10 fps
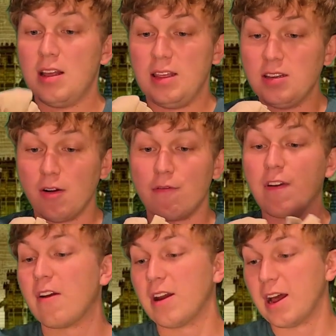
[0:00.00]
These are
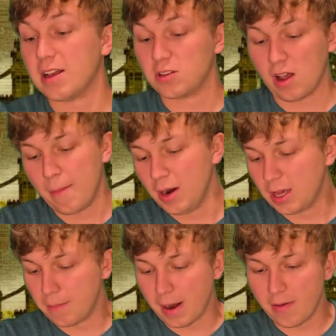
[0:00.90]
very nice. So I'm gonna
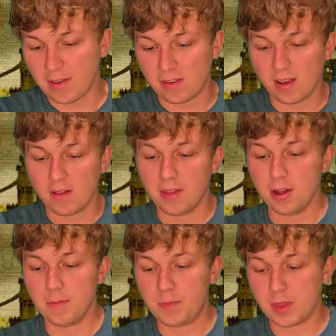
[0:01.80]
compare this to
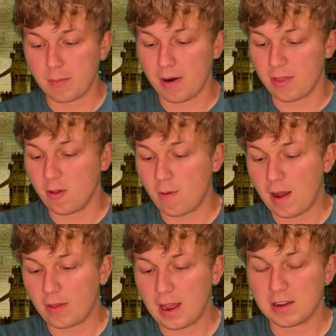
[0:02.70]
the Breath of the
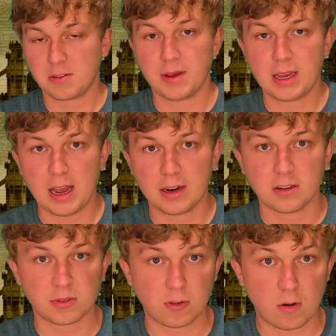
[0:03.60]
Wild costume I got in
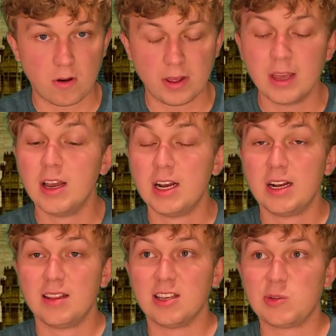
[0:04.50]
terms of quality.
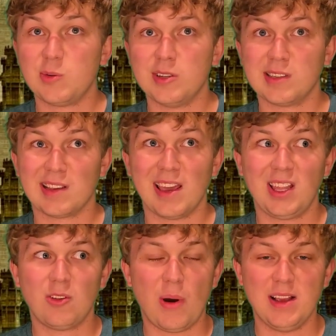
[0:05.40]
This was like
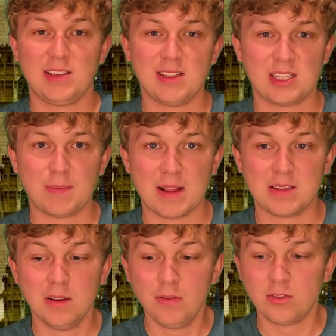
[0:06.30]
twice as
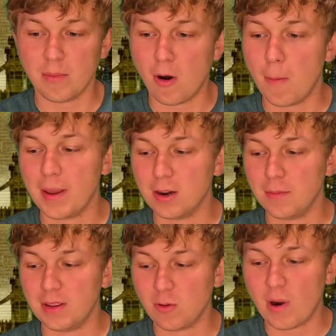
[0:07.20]
expensive, so I'm hoping it'll
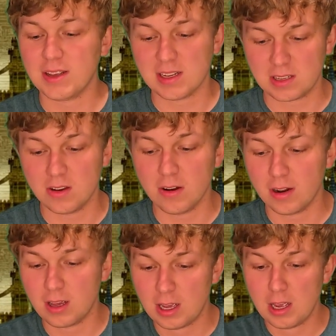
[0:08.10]
be twice as good.
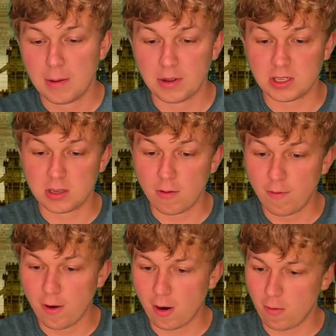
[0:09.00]
But so
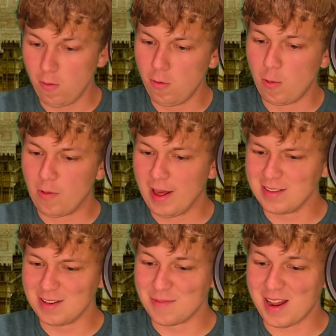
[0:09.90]
far, ooh, that's
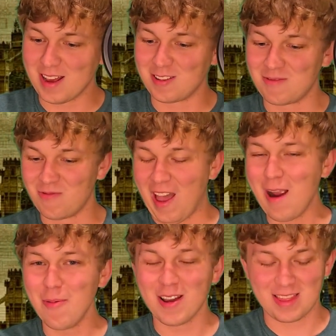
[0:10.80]
some nice
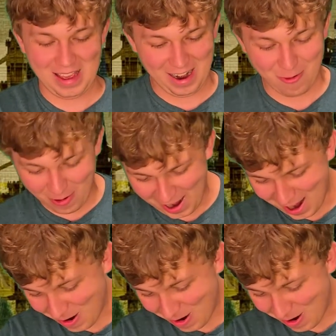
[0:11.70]
fabric there. Wow.